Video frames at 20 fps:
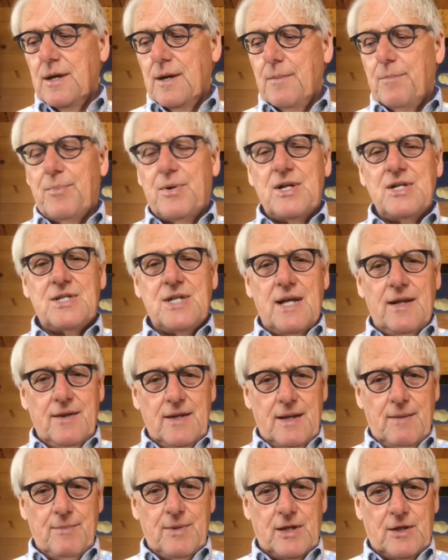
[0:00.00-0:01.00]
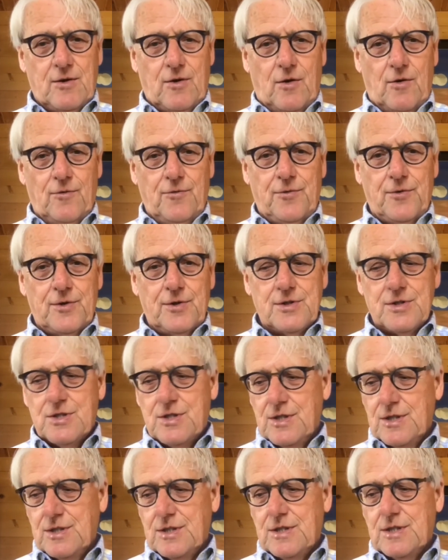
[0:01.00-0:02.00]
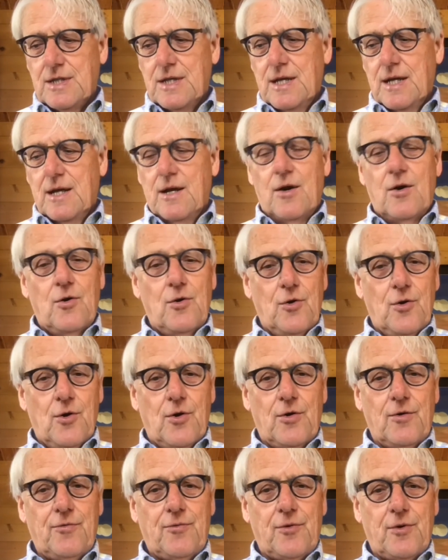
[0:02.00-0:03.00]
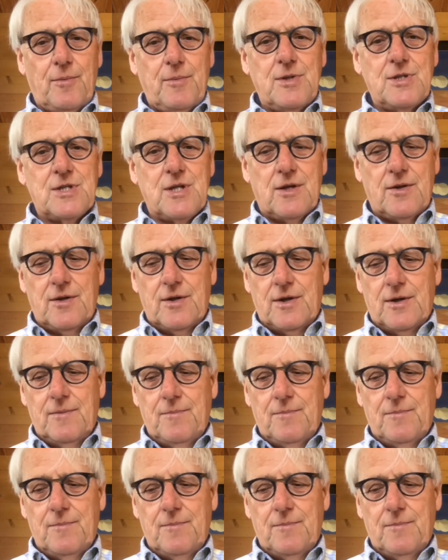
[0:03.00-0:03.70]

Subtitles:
present them at conferences, learn from each other.